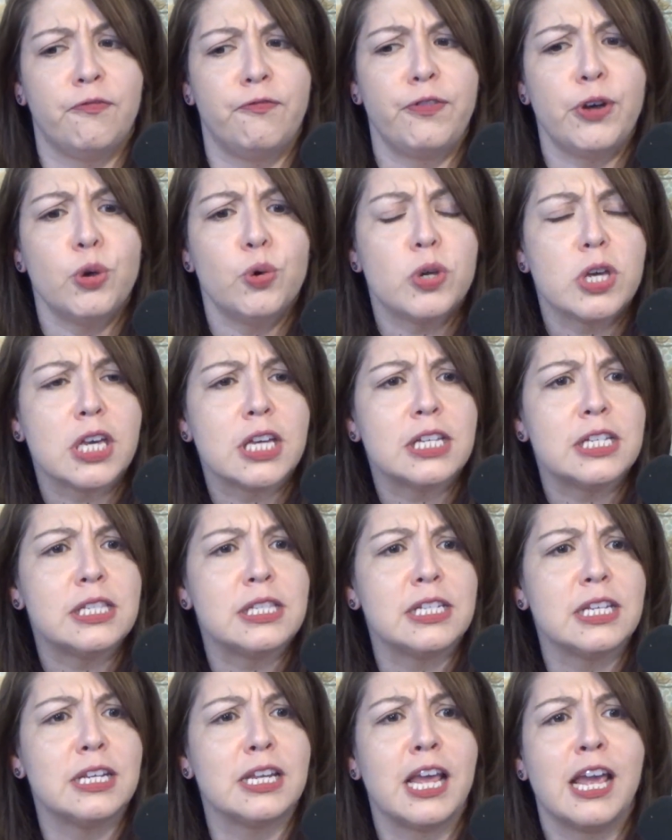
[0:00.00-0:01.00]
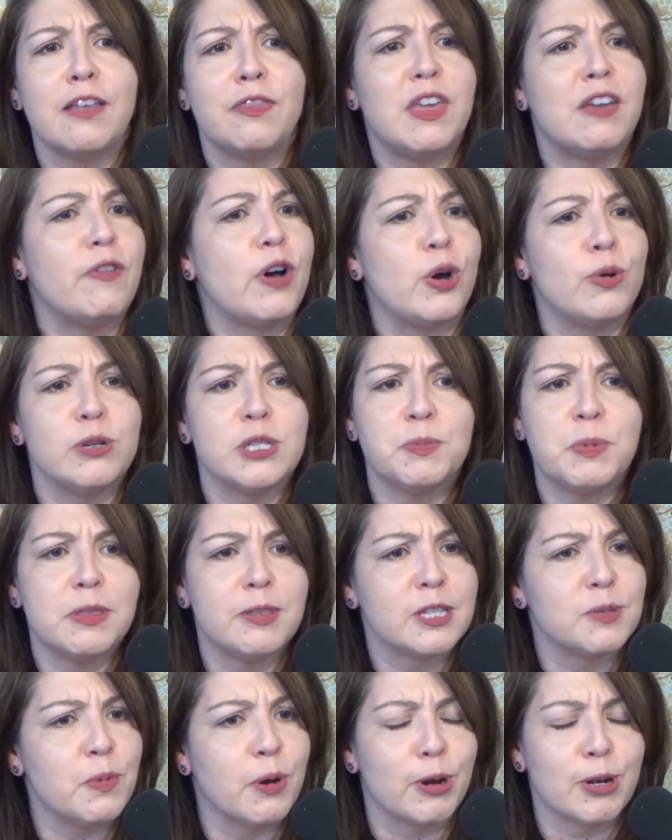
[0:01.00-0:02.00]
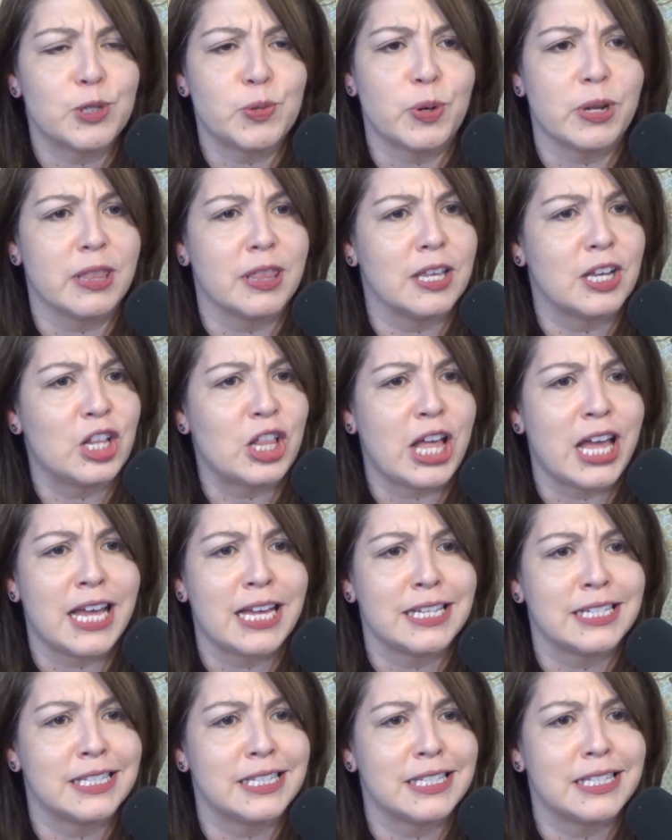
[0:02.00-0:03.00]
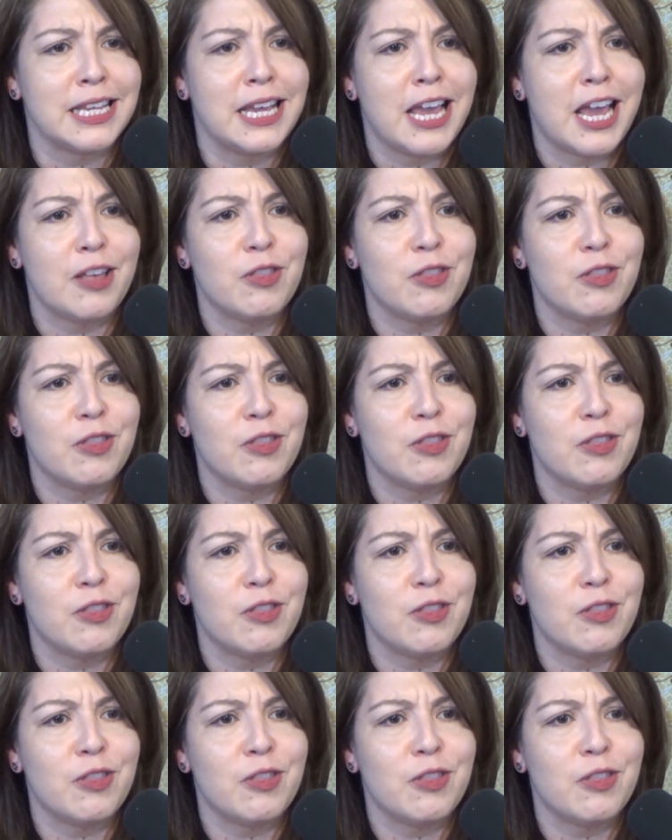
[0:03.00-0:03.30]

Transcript: focused and they've always been the smartest one in the class.